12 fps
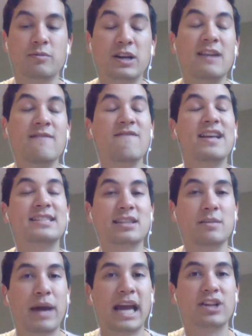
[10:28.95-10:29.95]
convince
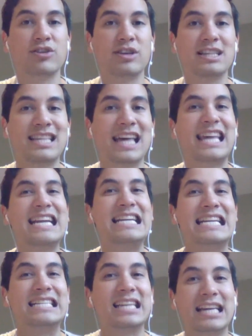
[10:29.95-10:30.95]
the Patriots that they
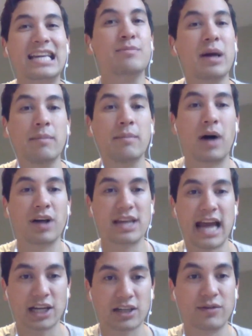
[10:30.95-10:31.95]
need to keep him on the
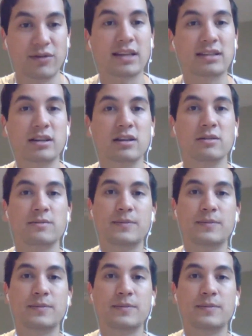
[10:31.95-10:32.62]
active roster.